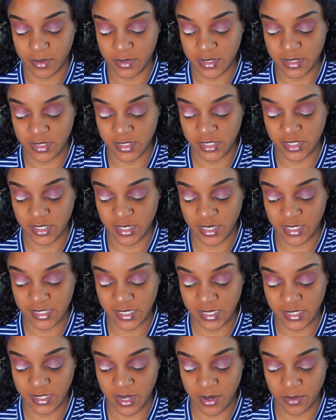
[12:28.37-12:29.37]
Oh, should I
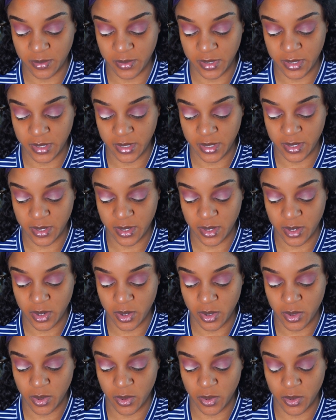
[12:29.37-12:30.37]
take that one?
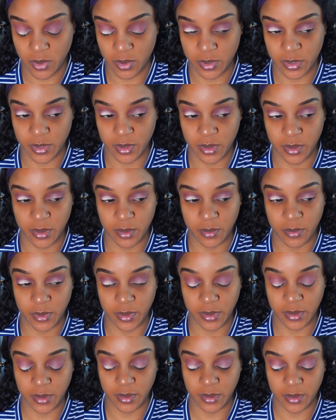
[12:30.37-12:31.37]
Or the other
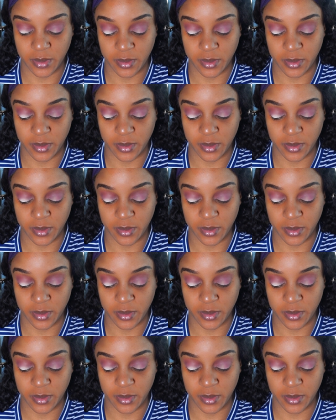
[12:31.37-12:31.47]
one?